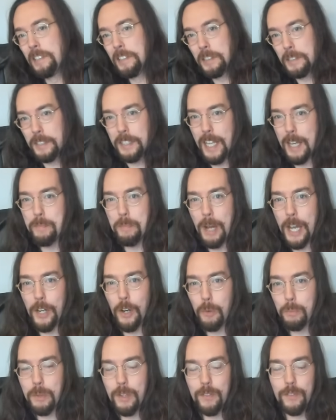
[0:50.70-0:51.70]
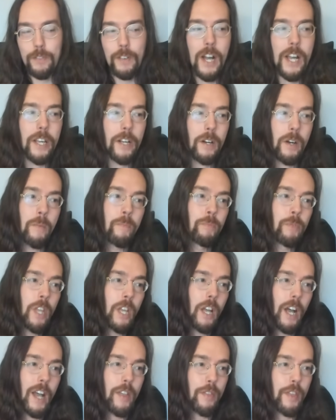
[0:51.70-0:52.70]
they might open fire.
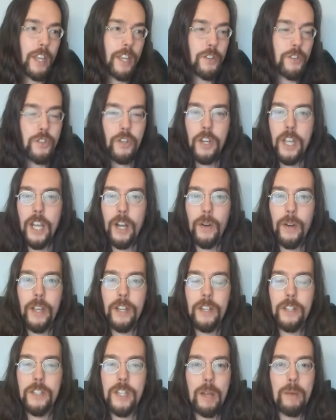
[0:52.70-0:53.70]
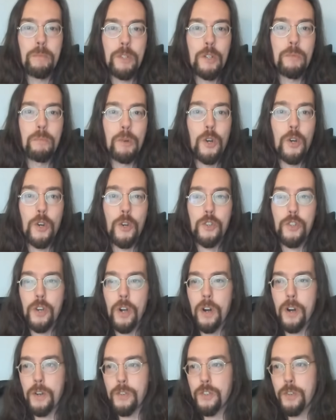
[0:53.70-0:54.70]
I think it should carry an attempted murder
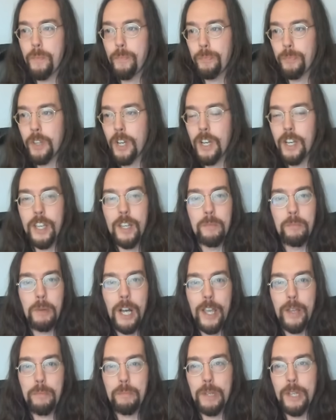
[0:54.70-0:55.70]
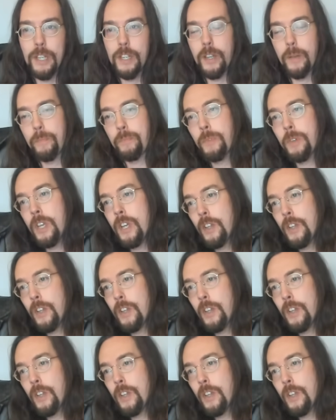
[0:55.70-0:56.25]
charge, uh, in my opinion.